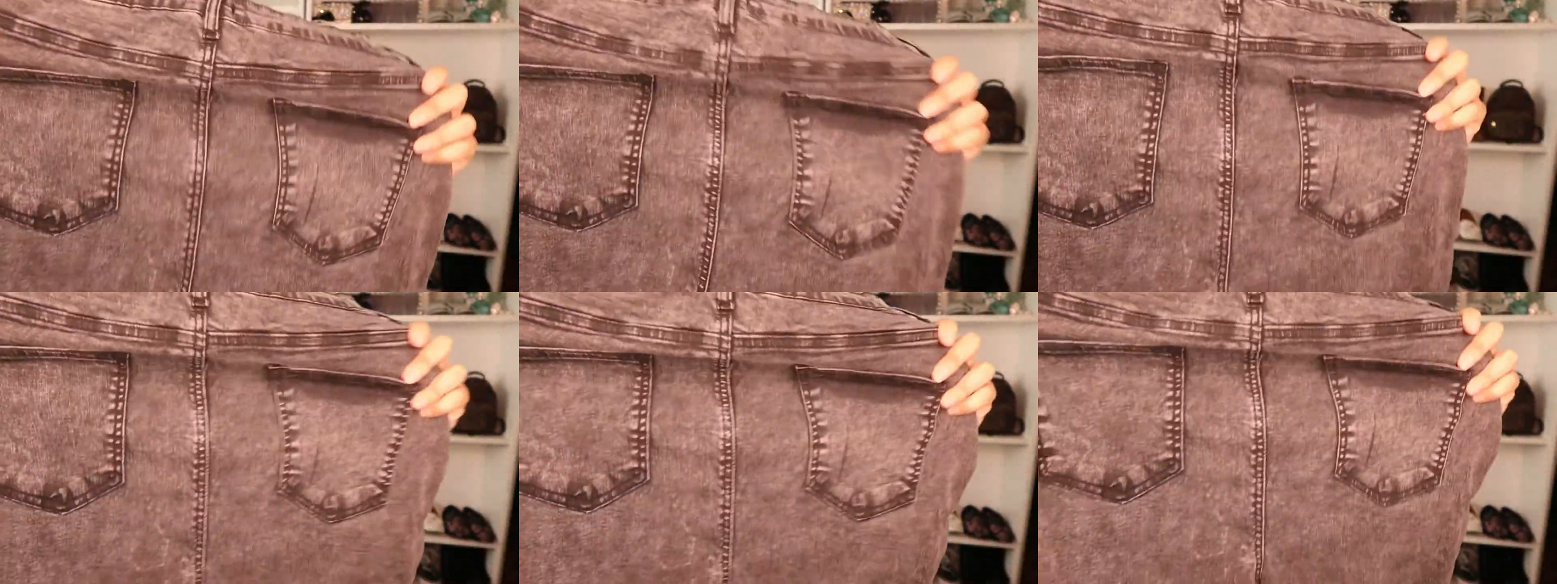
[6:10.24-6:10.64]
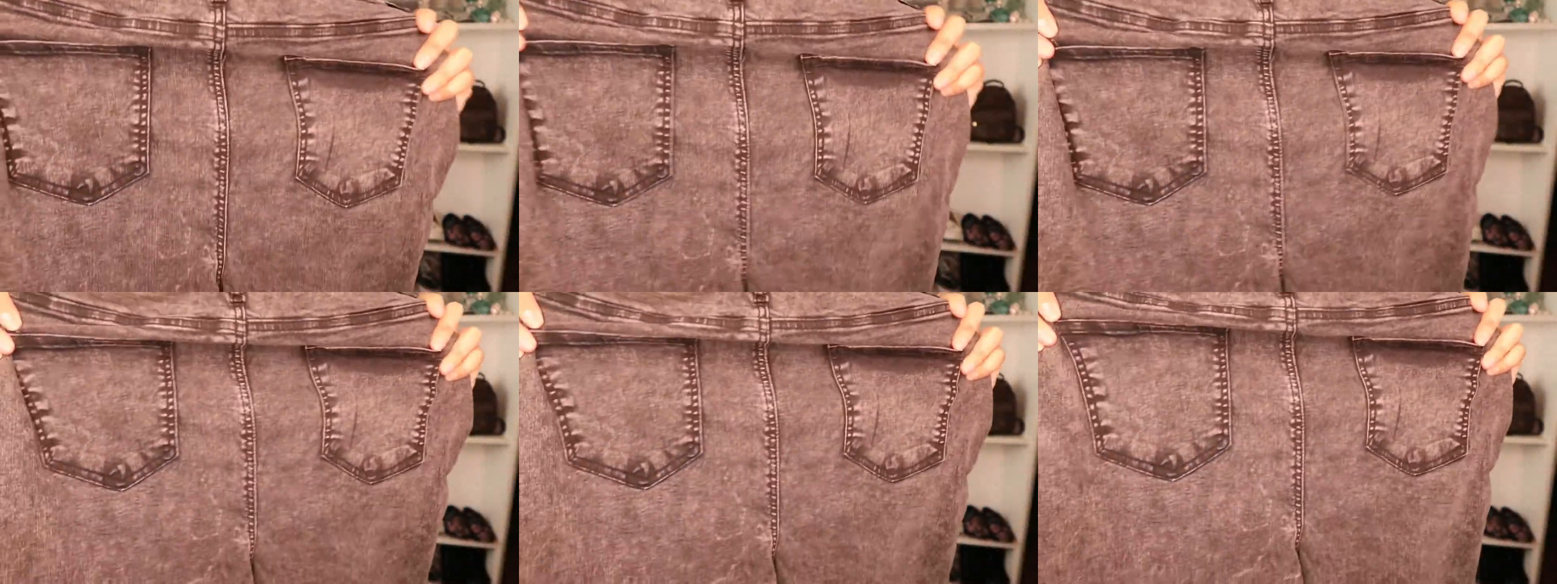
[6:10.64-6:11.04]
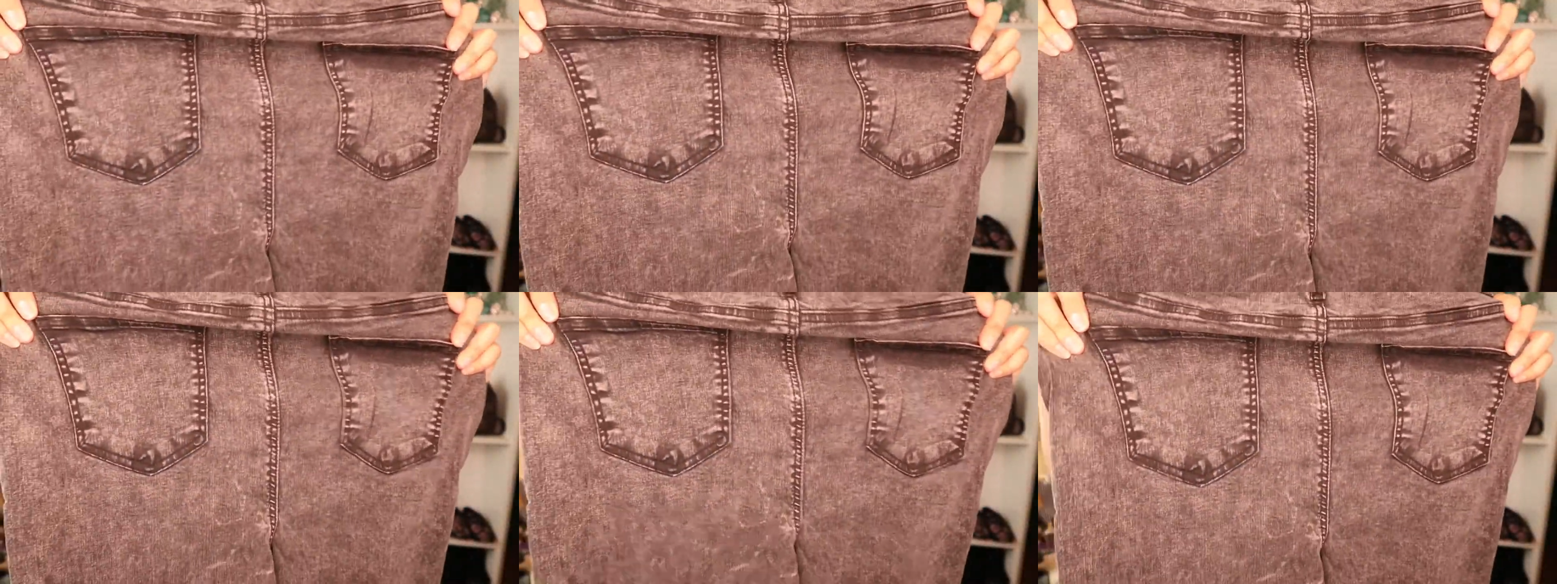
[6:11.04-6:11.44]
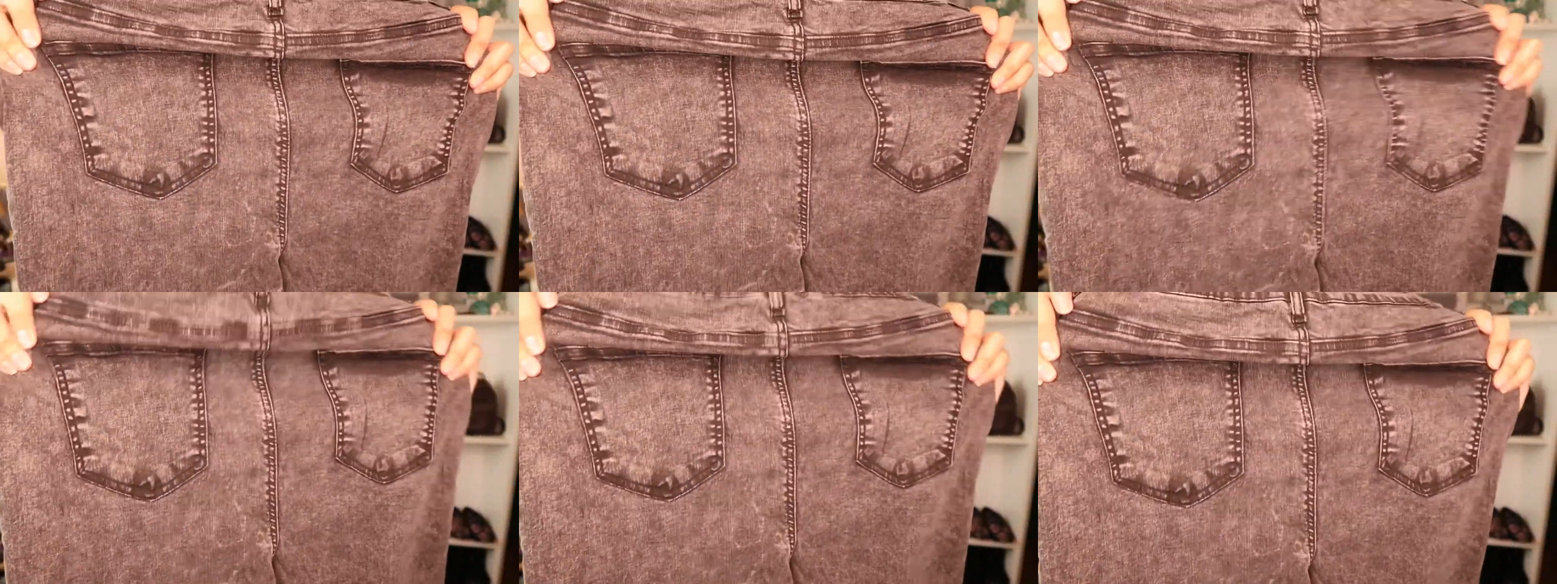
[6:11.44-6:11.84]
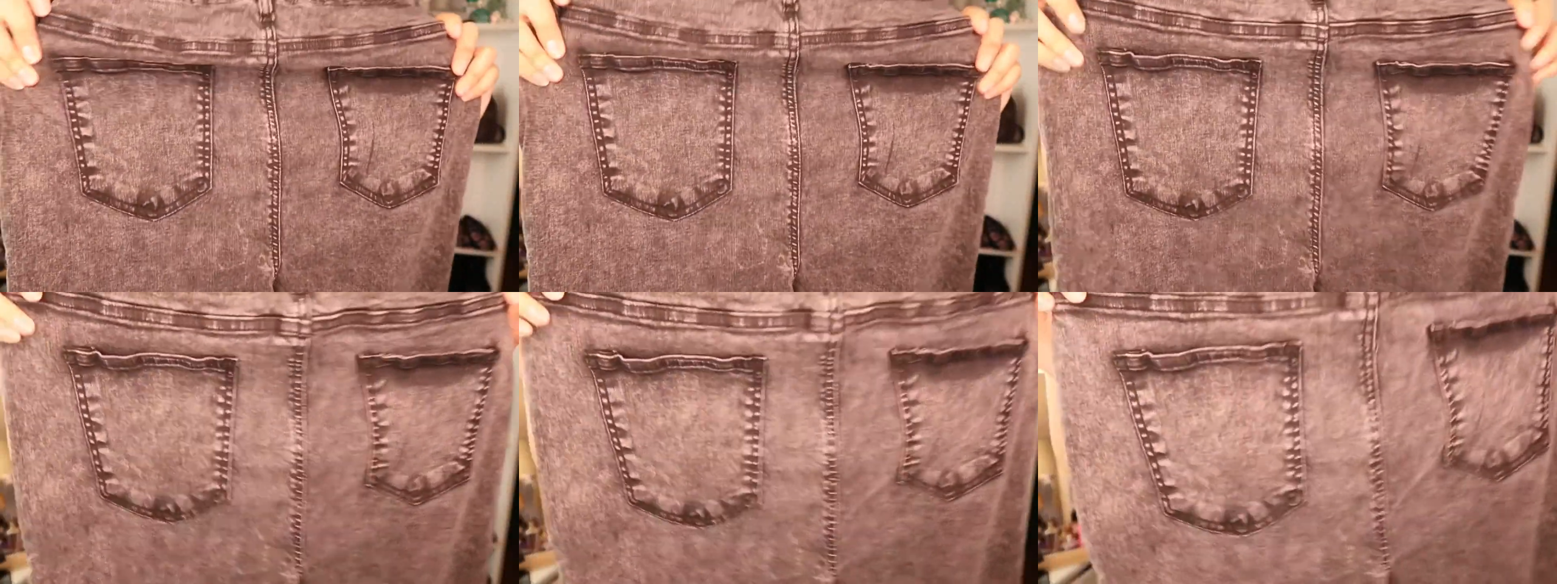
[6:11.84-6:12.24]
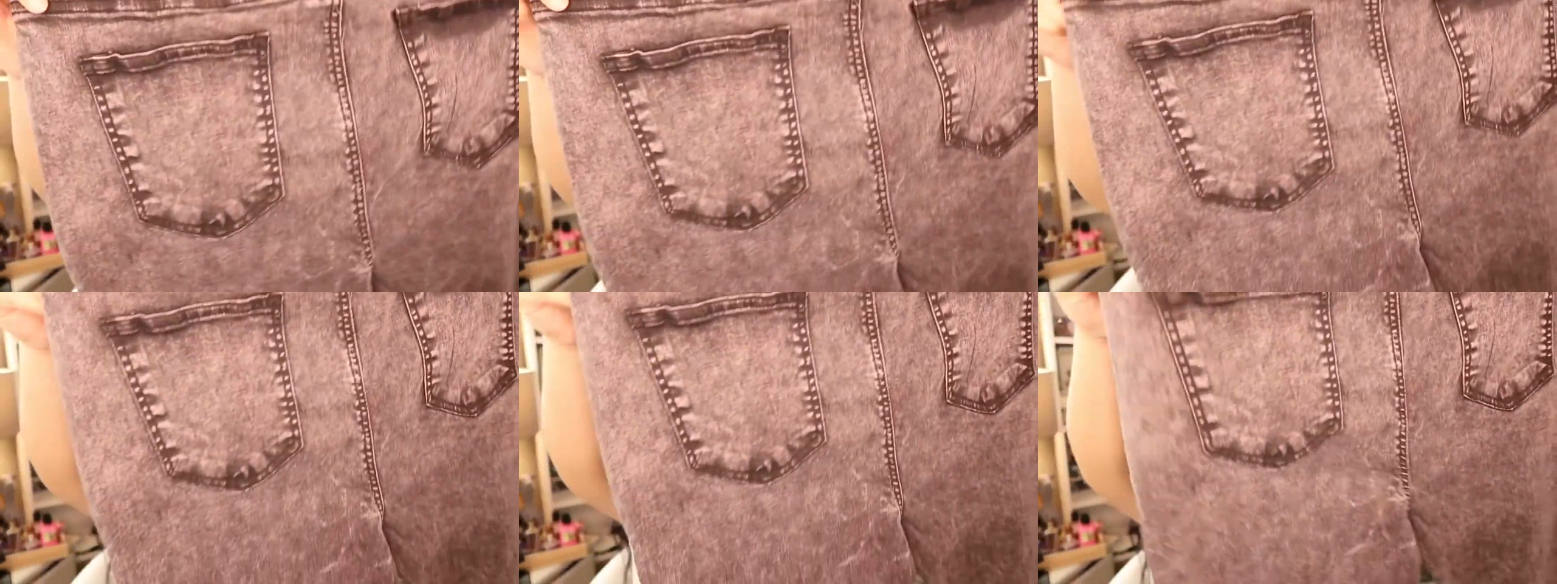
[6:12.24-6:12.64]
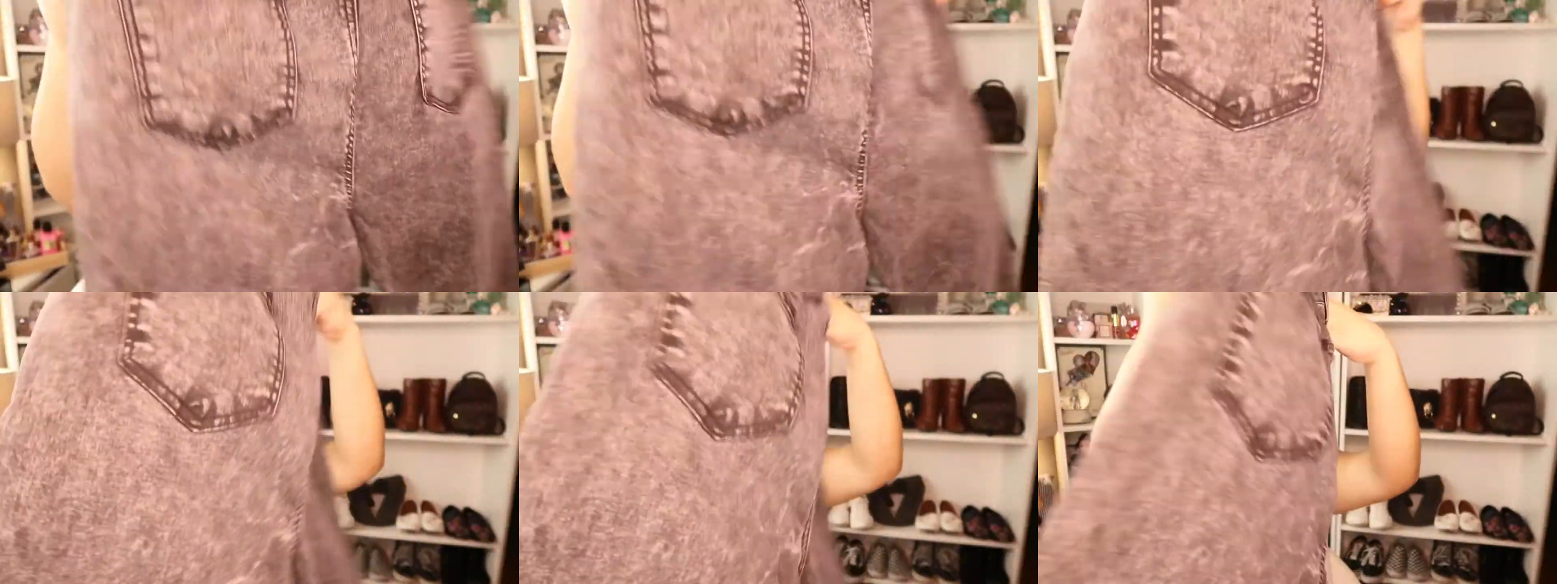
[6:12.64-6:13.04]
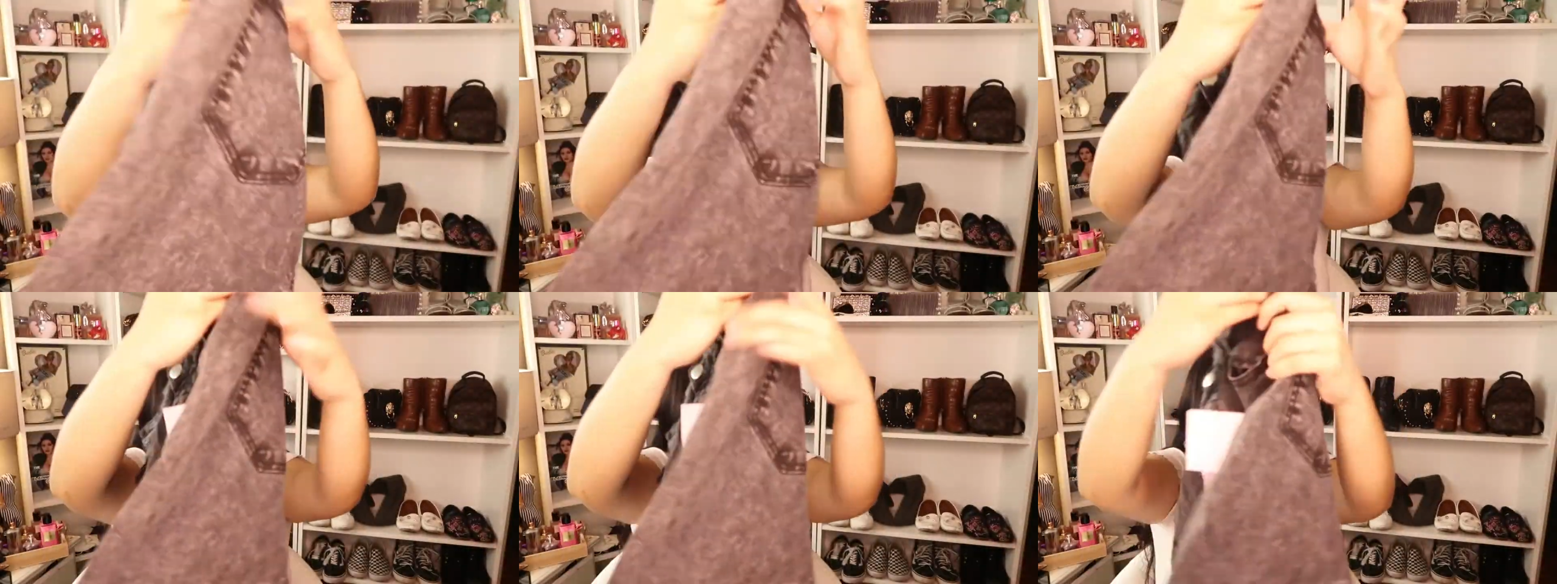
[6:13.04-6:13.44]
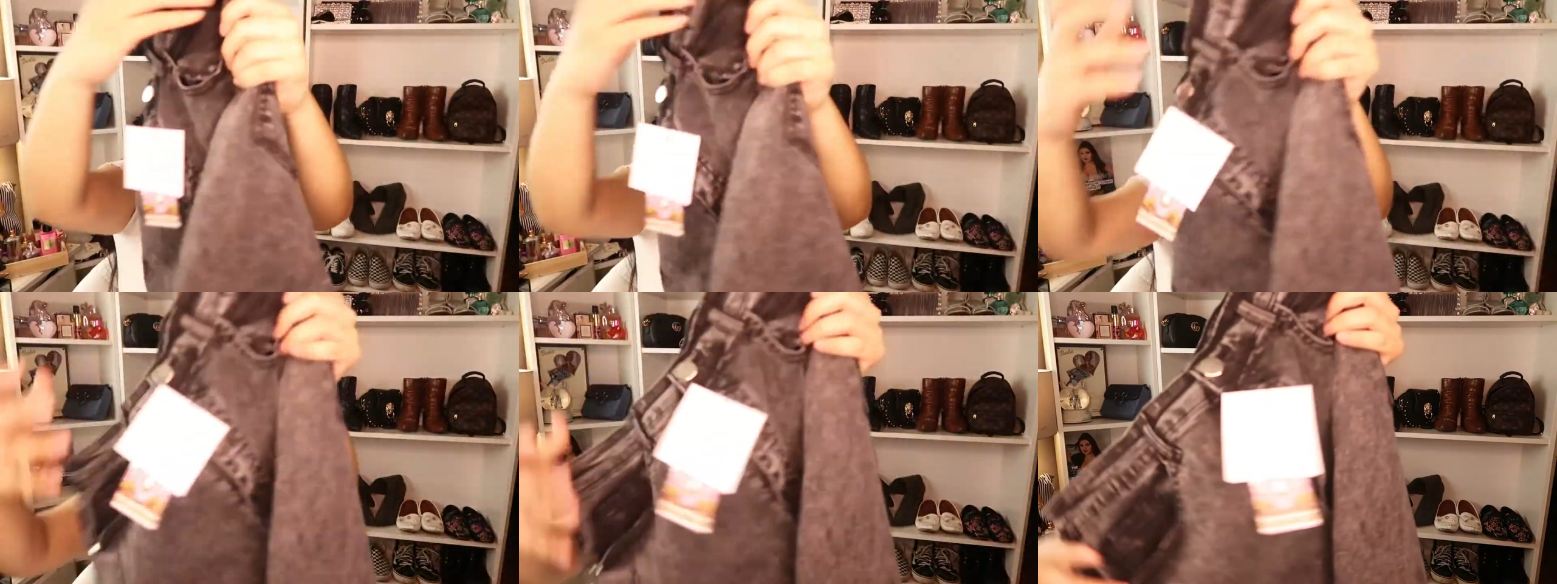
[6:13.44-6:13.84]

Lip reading: [unreadable: no face in view]